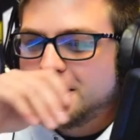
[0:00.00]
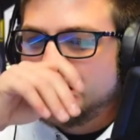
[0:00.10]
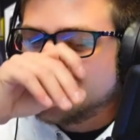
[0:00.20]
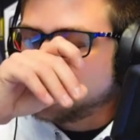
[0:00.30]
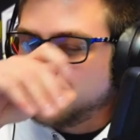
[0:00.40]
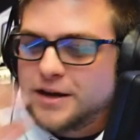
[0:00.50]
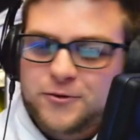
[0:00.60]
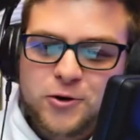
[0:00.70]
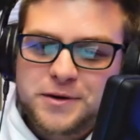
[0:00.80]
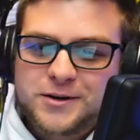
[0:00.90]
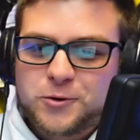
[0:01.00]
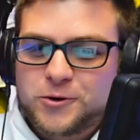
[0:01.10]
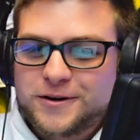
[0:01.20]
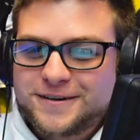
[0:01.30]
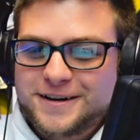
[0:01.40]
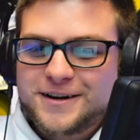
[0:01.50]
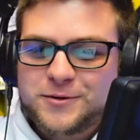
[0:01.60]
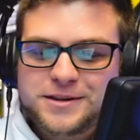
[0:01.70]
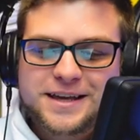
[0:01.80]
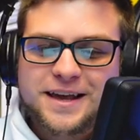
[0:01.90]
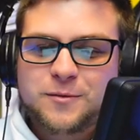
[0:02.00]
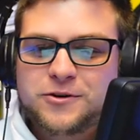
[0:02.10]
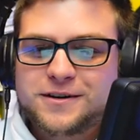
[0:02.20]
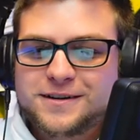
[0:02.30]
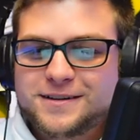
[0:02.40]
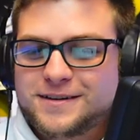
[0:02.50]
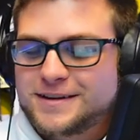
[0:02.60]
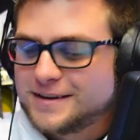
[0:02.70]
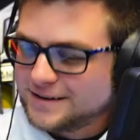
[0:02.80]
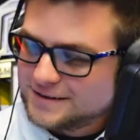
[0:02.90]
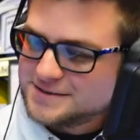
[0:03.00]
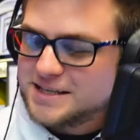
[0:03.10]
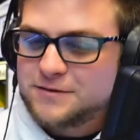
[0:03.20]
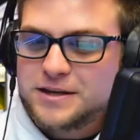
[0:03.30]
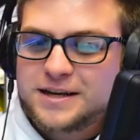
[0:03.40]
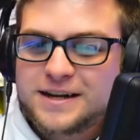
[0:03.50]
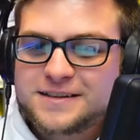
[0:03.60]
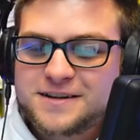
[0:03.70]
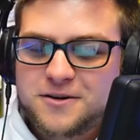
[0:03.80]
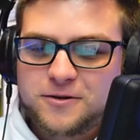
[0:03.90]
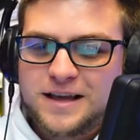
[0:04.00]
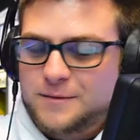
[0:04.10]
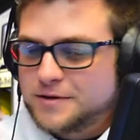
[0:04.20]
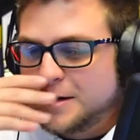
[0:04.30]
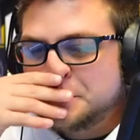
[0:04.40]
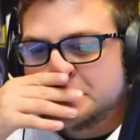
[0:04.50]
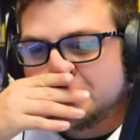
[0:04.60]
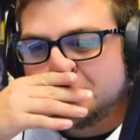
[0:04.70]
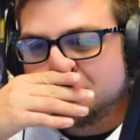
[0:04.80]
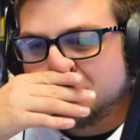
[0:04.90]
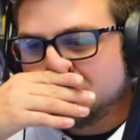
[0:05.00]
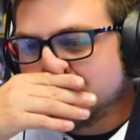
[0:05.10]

not your bedroom in a corner. You know, with a camera and a TV connected to your laptop. It's a little different.